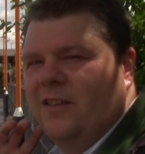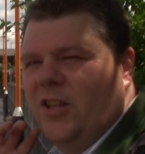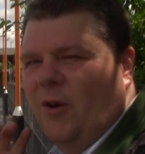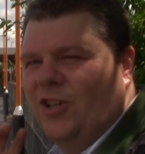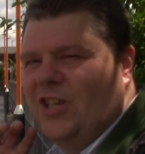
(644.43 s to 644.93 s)

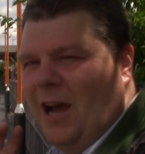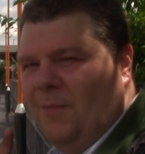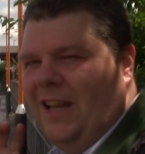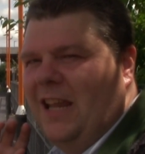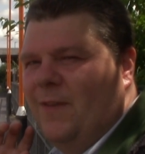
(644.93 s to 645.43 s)
So I shall
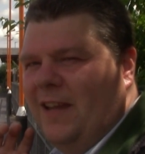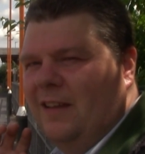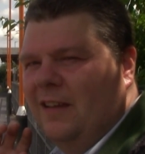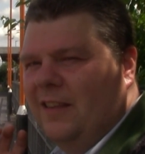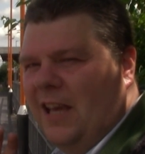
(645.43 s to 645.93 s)
be
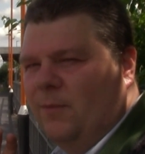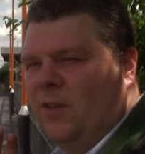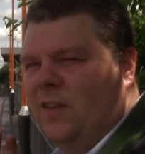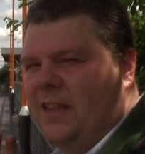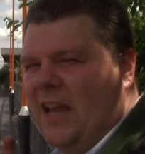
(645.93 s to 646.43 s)
leaving
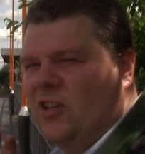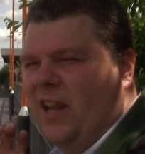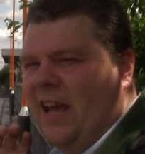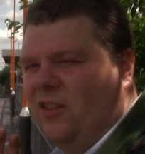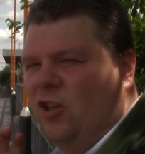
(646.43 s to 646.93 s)
Tipton
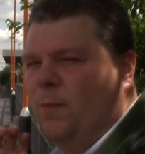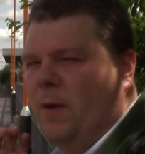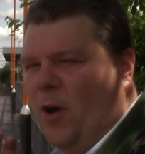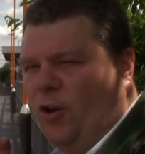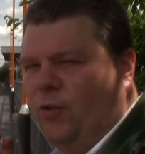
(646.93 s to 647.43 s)
Station, head to the
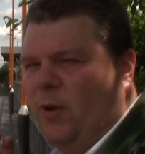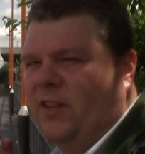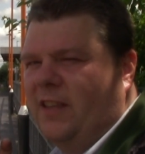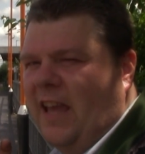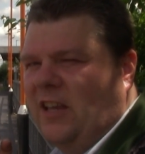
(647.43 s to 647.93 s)

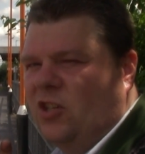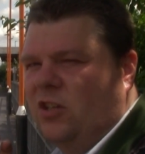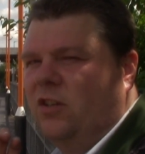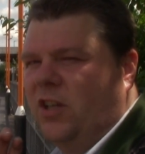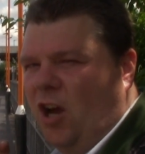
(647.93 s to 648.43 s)
penultimate
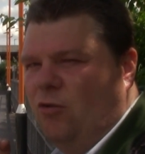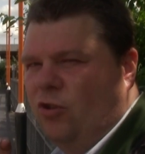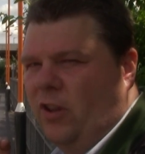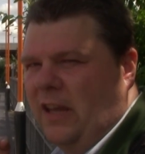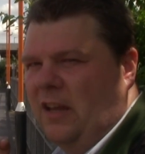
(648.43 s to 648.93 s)
station,
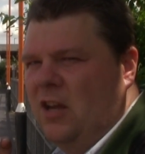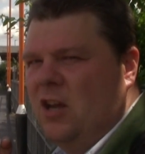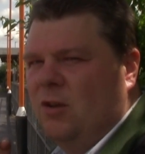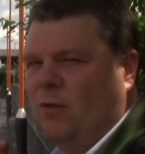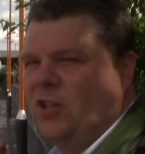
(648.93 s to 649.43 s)
Coseley,
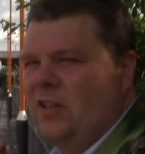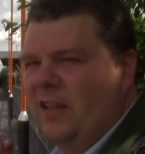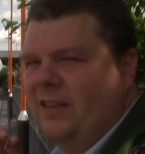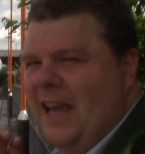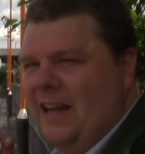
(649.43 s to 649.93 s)
which is
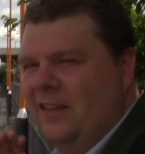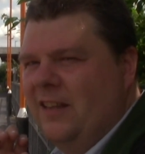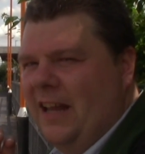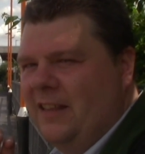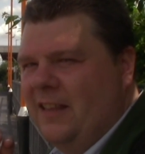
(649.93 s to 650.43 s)
the second
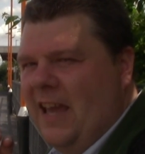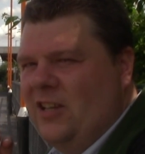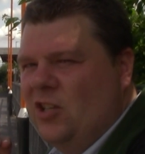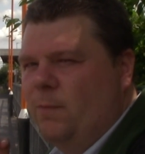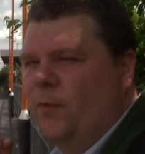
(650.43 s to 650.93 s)
to last
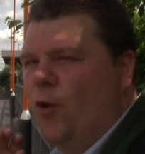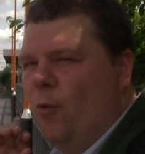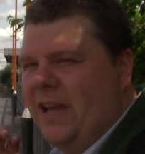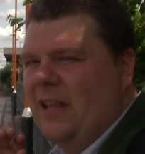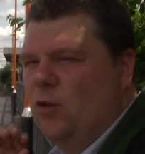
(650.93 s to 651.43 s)
station before
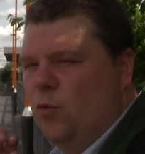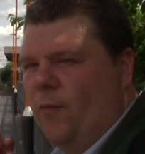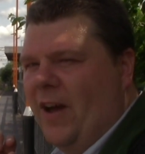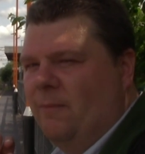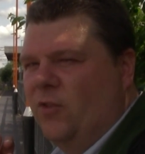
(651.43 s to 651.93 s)
we get to
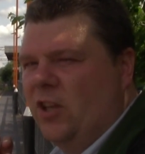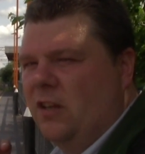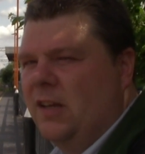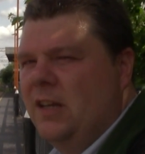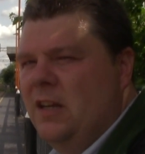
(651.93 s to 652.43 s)
Wolverhampton.